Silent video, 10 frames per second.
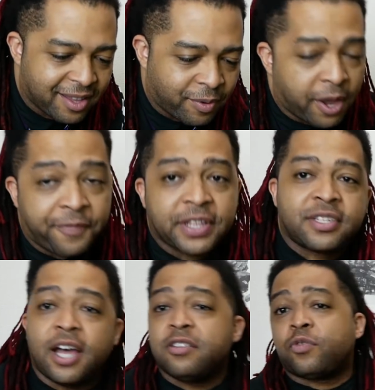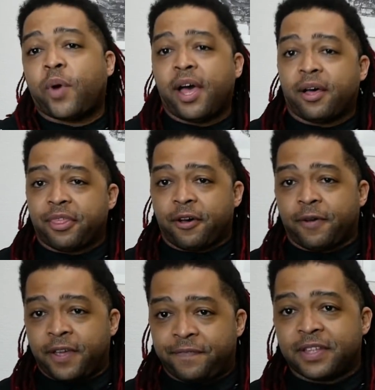Well, if it does well
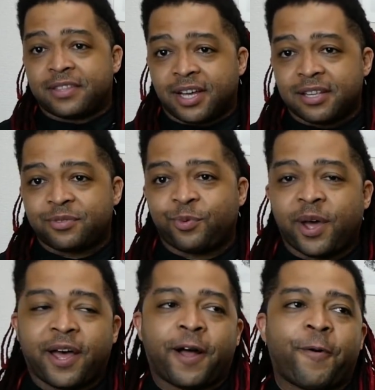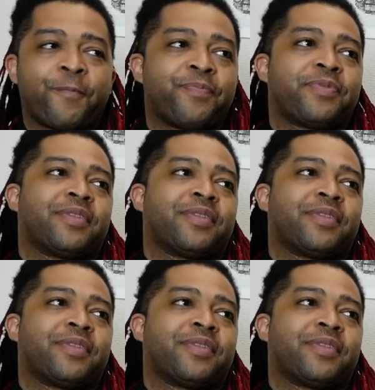though, if it does well,